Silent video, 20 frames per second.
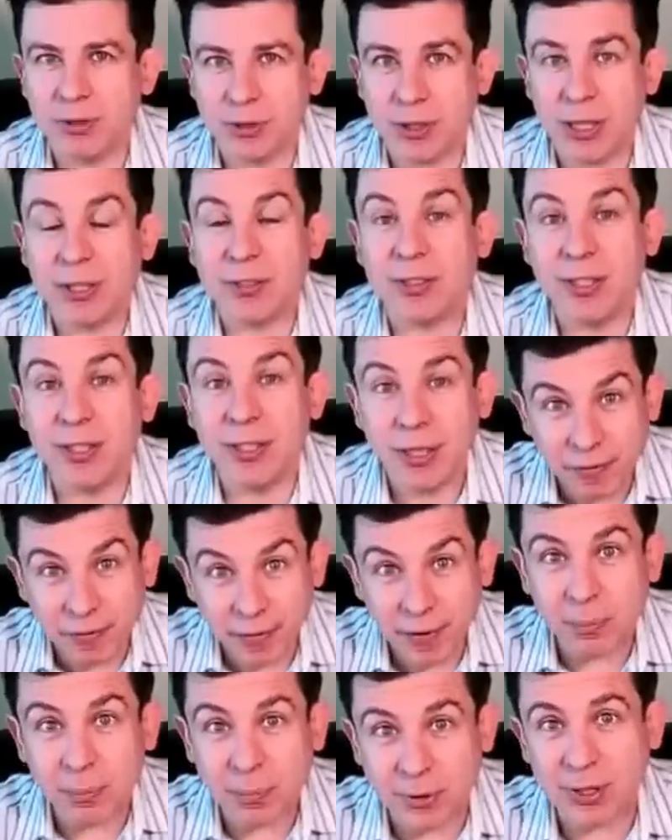a
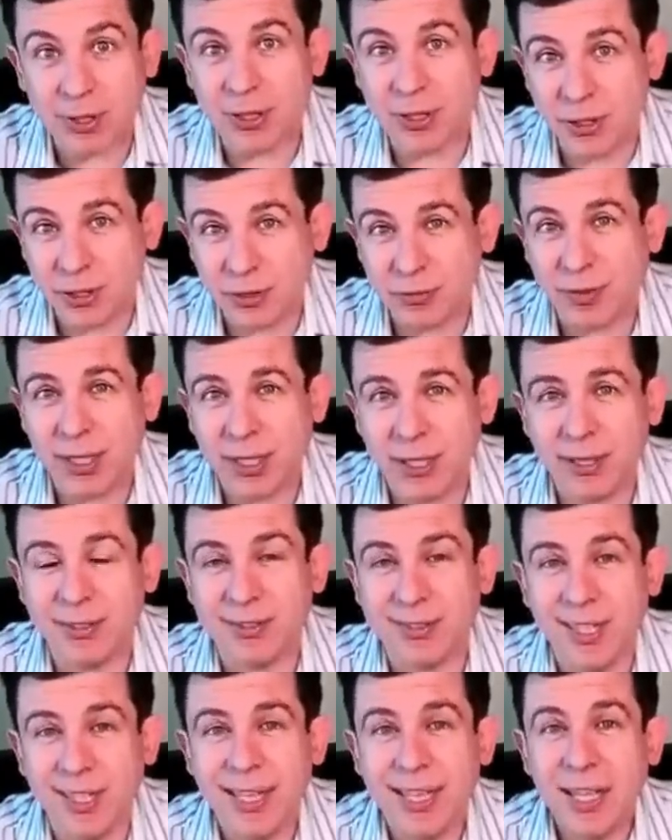significant percentage of
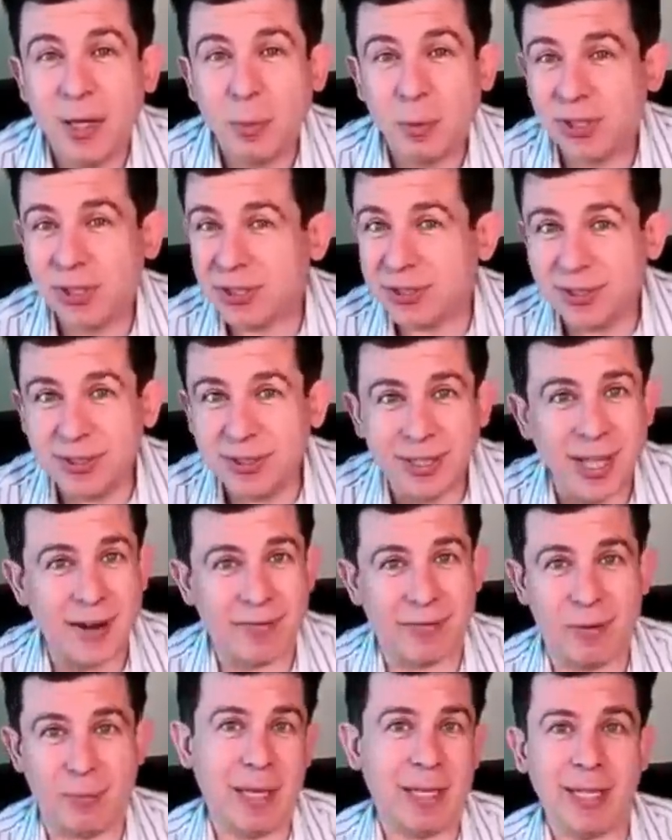kittens will just
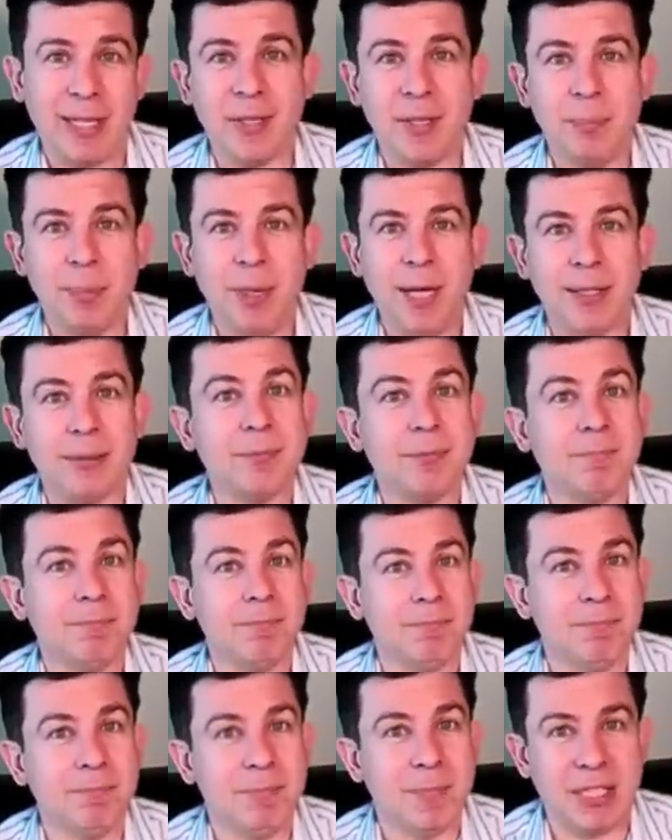never make a good pet.
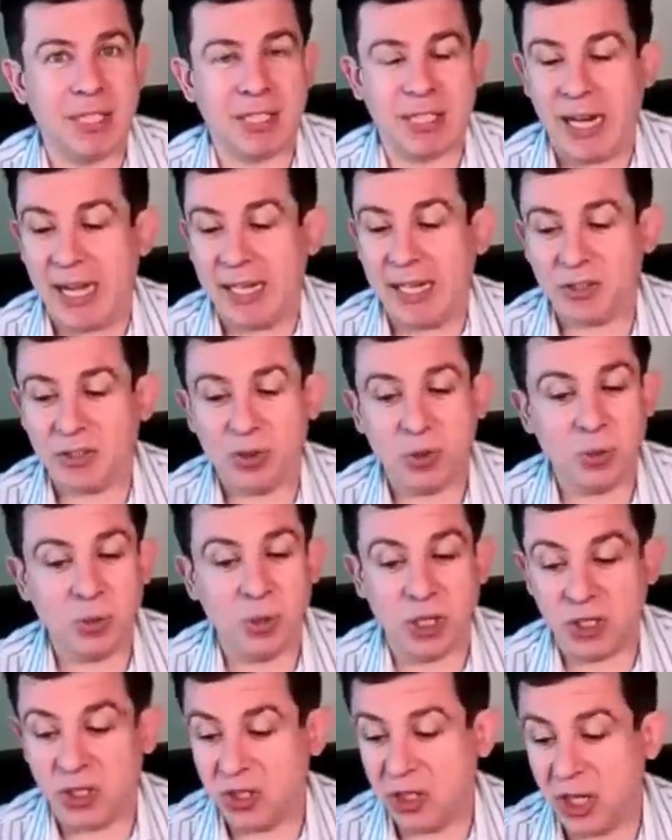They're hmm. cats who
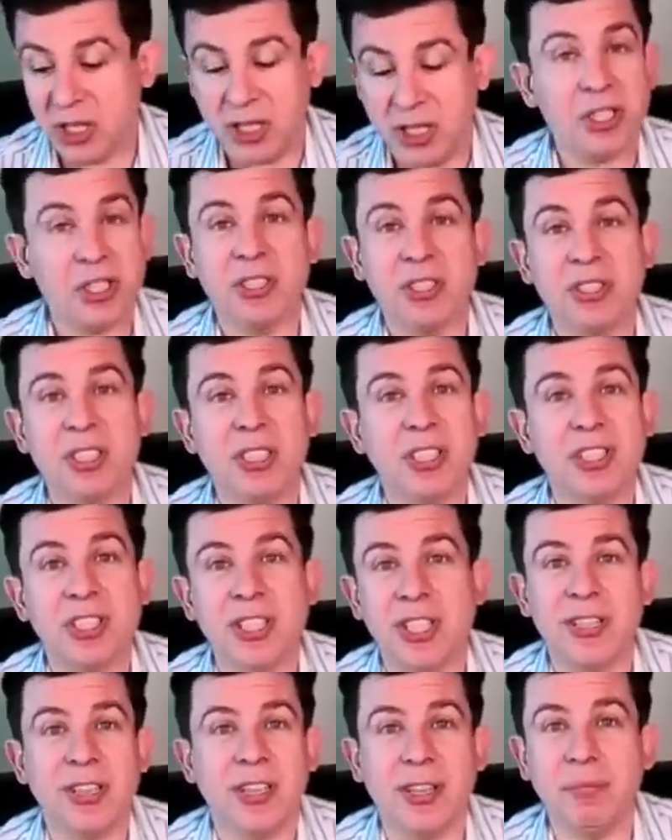are not interested in
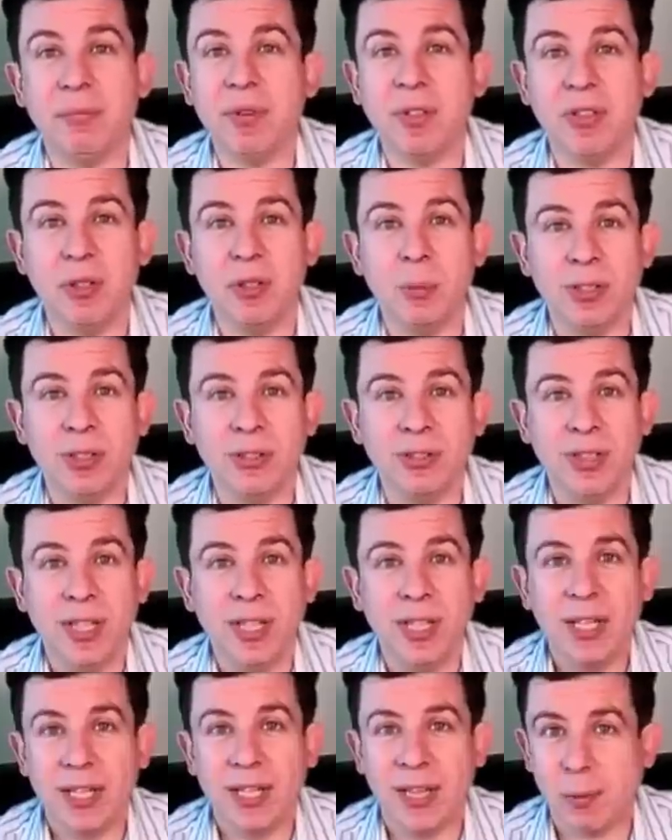sharing life with humans.
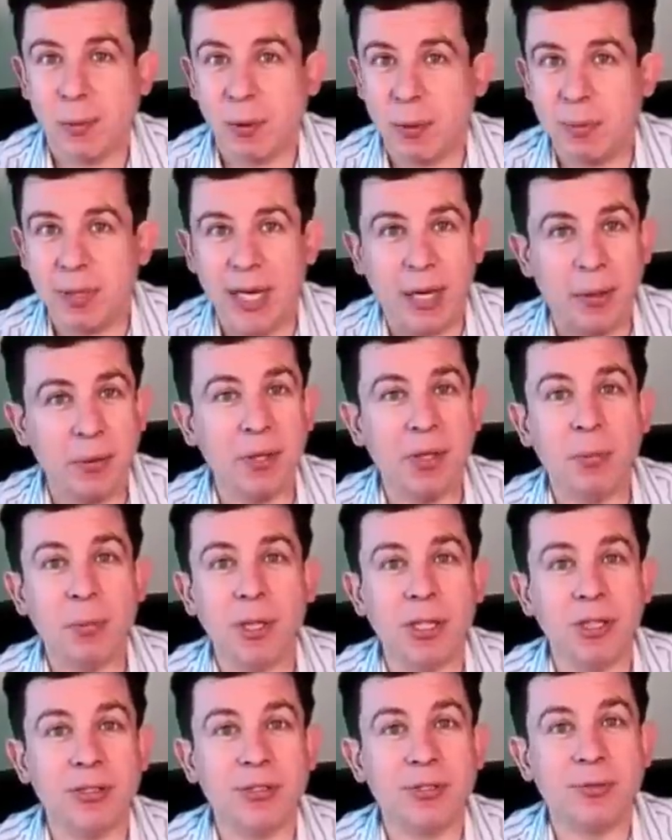They hmm. want to be out in the
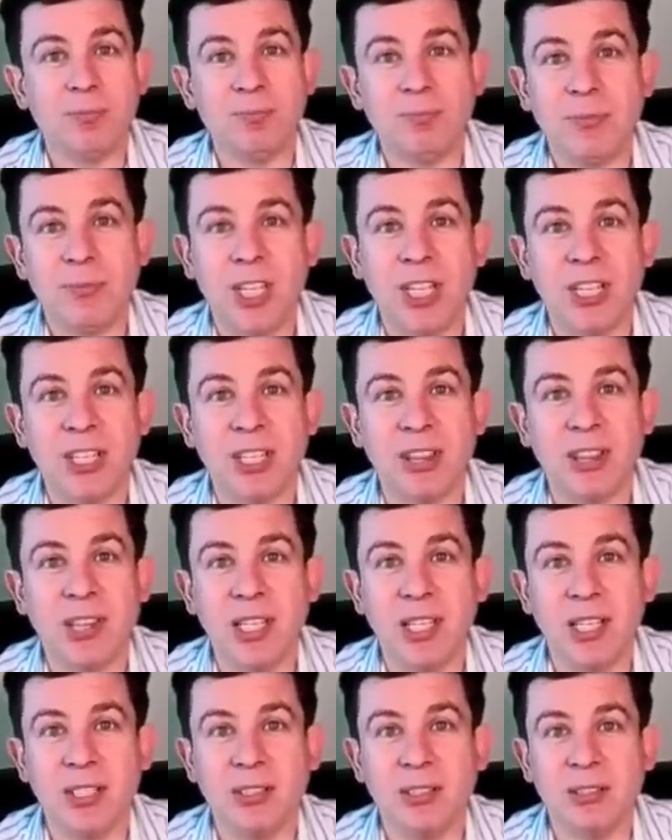woods, killing
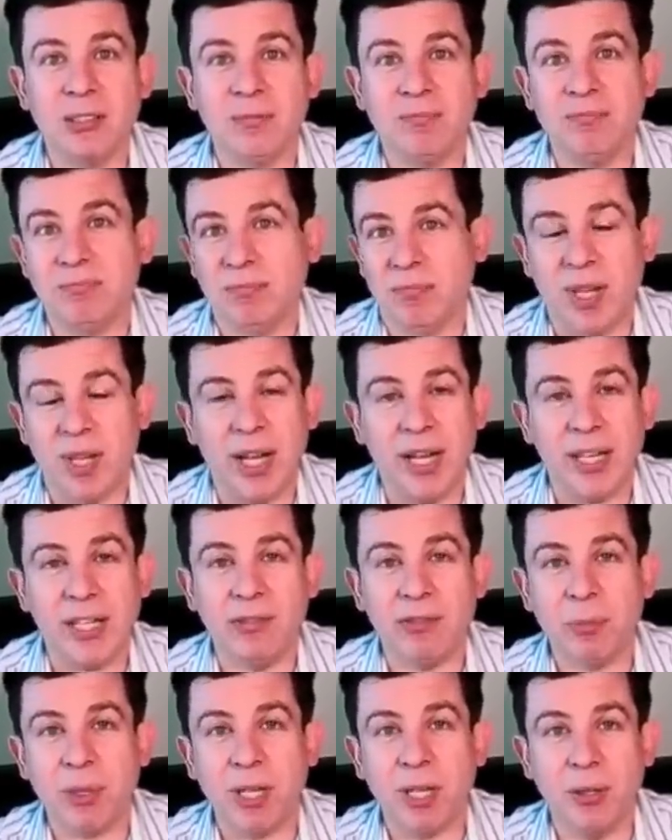things, yeah. Hmm. hiding
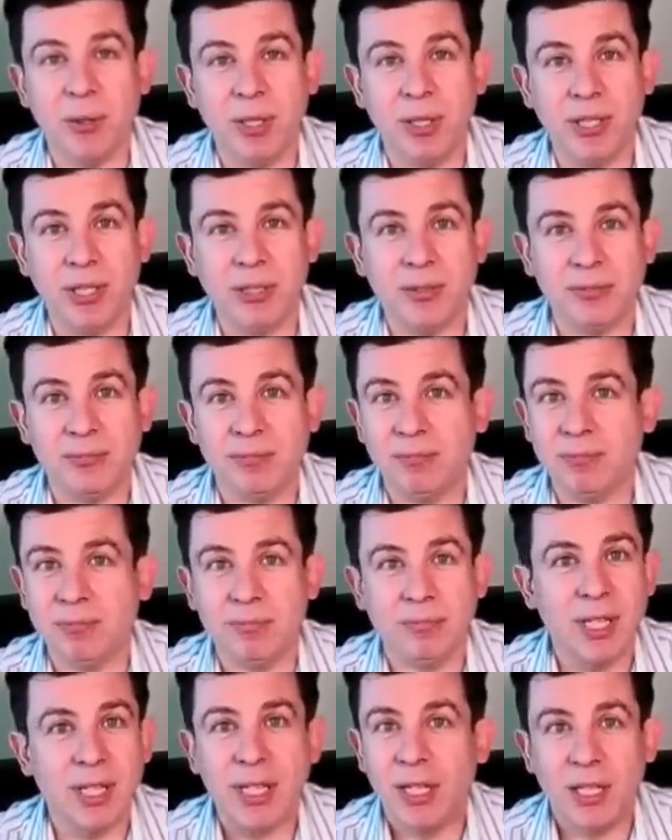from coyotes.
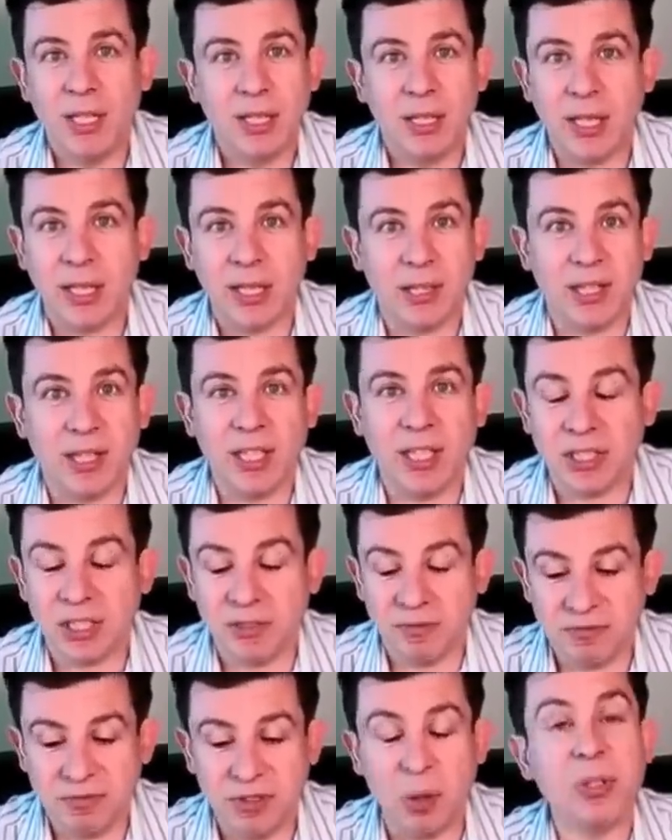Mm. Like they just
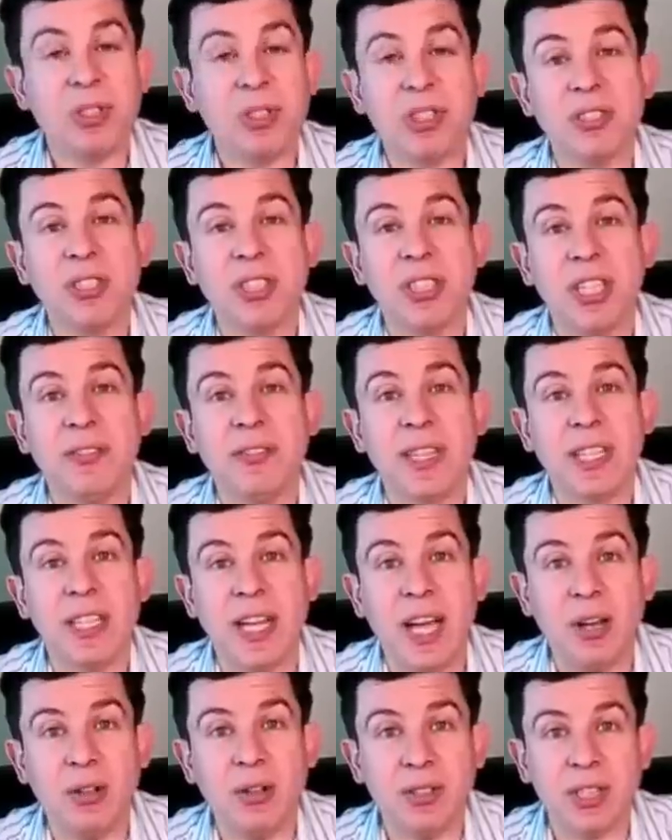have no interest in living in a
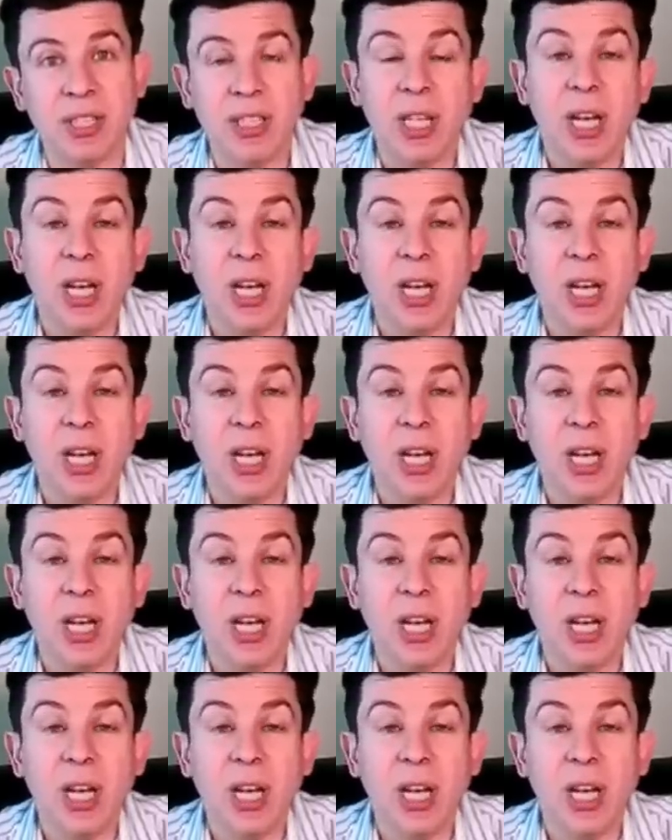house. And